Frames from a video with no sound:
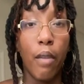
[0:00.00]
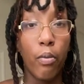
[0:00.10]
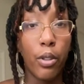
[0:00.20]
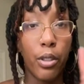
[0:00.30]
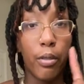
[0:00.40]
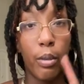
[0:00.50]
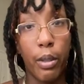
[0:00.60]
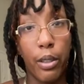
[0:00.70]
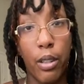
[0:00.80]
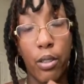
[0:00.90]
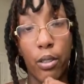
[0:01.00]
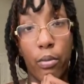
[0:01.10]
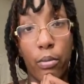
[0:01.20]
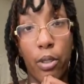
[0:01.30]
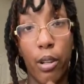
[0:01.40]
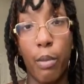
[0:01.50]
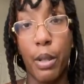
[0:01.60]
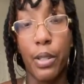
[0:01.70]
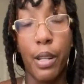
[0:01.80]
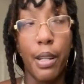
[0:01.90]
I have one theory about that too. I was talking
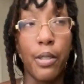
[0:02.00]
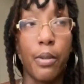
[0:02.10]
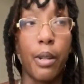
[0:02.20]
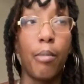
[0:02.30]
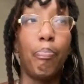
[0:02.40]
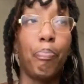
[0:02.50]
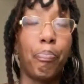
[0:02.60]
about science, right?